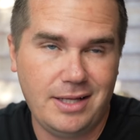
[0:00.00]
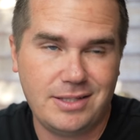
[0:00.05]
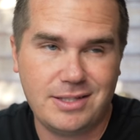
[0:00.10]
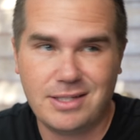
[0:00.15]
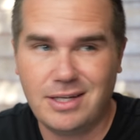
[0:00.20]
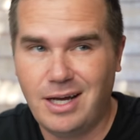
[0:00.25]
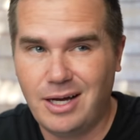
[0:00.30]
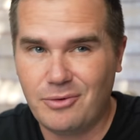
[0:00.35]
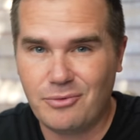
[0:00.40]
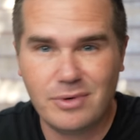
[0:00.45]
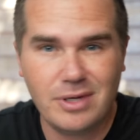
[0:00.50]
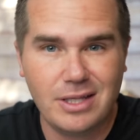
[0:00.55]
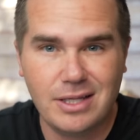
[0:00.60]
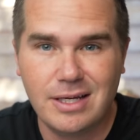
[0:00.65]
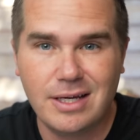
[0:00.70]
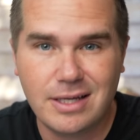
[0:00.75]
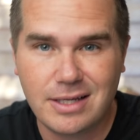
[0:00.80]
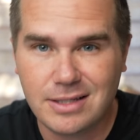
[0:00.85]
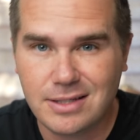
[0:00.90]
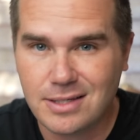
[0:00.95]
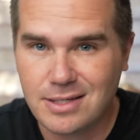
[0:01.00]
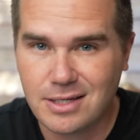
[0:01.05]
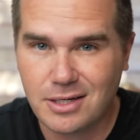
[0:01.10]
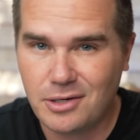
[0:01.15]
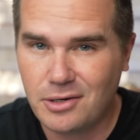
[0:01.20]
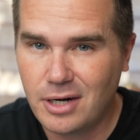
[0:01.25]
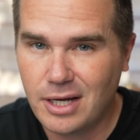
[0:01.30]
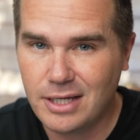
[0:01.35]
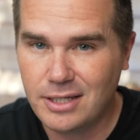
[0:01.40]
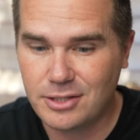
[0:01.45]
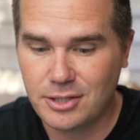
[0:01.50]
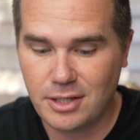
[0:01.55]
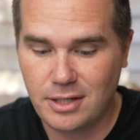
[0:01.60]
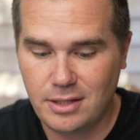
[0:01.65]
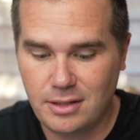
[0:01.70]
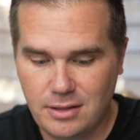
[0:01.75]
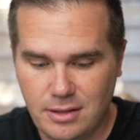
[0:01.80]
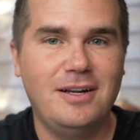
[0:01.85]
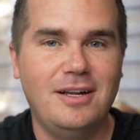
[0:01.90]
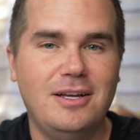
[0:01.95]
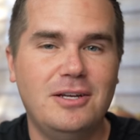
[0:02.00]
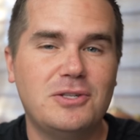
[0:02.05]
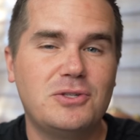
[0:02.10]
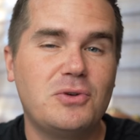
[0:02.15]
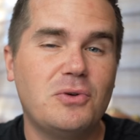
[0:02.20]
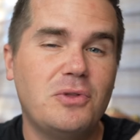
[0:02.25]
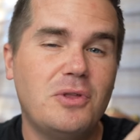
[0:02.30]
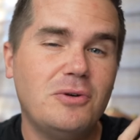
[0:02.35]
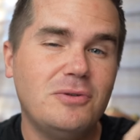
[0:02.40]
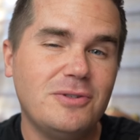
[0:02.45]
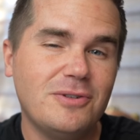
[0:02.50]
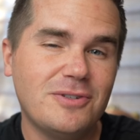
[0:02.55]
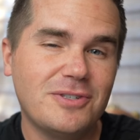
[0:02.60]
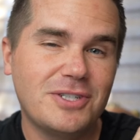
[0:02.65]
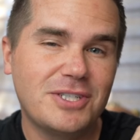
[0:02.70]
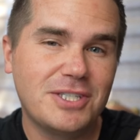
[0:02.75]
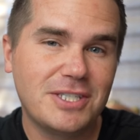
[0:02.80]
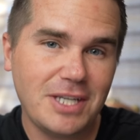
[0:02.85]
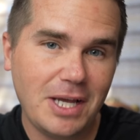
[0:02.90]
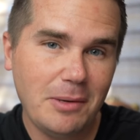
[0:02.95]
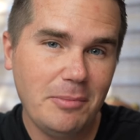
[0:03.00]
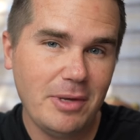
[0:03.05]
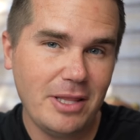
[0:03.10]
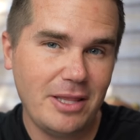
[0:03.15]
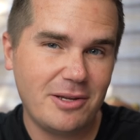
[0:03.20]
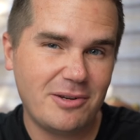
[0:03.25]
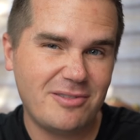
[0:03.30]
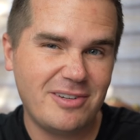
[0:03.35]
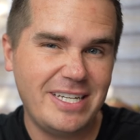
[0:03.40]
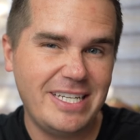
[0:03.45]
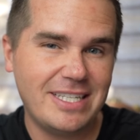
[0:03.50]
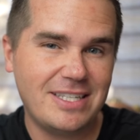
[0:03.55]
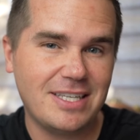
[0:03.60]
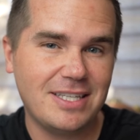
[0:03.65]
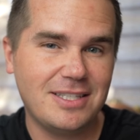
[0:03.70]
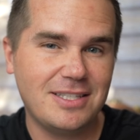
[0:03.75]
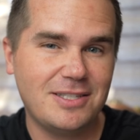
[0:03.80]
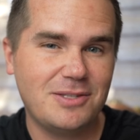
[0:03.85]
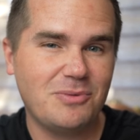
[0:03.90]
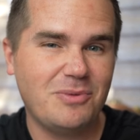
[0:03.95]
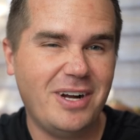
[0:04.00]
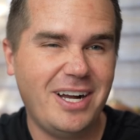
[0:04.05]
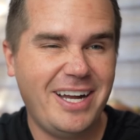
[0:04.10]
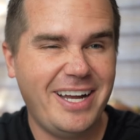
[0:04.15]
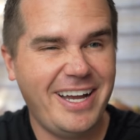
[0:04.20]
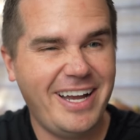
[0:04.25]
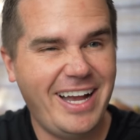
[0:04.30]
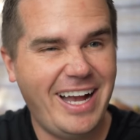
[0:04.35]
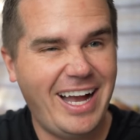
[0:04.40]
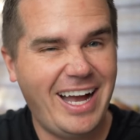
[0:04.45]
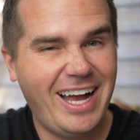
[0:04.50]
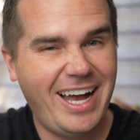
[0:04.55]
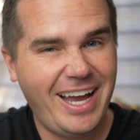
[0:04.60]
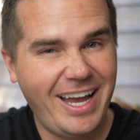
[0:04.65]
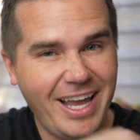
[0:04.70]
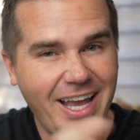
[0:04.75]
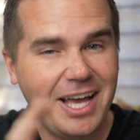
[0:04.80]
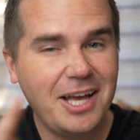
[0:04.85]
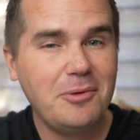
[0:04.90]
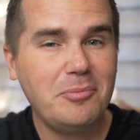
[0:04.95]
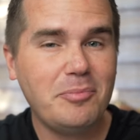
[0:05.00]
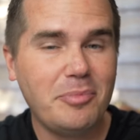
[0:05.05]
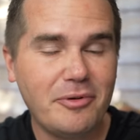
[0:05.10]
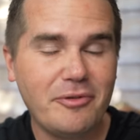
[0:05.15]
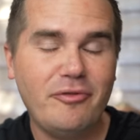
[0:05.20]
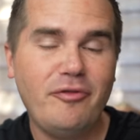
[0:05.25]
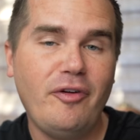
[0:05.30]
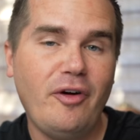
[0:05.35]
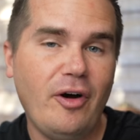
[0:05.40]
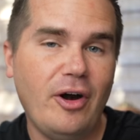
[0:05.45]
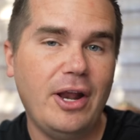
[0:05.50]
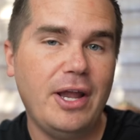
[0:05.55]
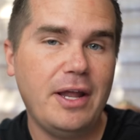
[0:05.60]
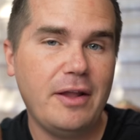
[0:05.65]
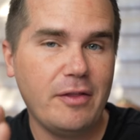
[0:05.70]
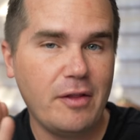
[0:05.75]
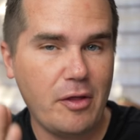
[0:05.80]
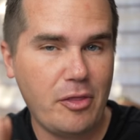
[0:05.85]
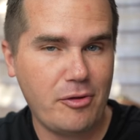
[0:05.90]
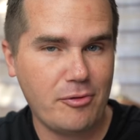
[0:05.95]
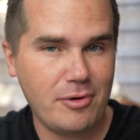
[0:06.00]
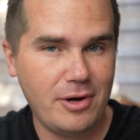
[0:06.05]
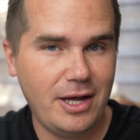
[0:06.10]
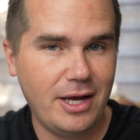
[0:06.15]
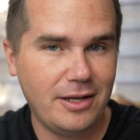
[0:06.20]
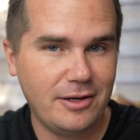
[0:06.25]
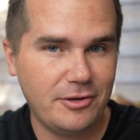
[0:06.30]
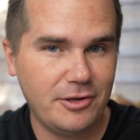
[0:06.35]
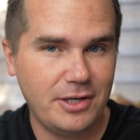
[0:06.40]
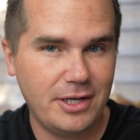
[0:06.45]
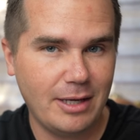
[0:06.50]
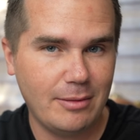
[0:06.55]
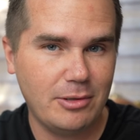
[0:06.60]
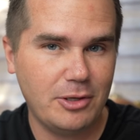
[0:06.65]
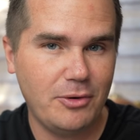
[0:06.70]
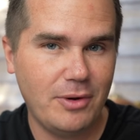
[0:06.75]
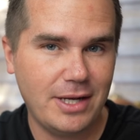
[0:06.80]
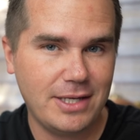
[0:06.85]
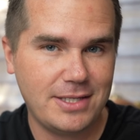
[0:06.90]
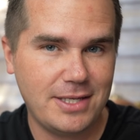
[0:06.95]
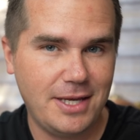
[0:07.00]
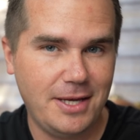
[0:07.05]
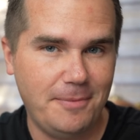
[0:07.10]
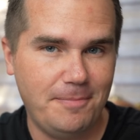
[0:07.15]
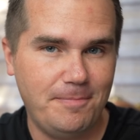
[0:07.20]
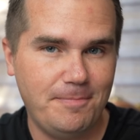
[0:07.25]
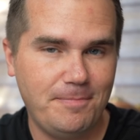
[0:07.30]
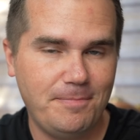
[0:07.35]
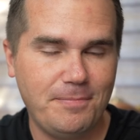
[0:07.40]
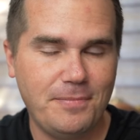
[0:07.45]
not really a consideration. So those are some of the reasons why I am preferring the 300 WSM.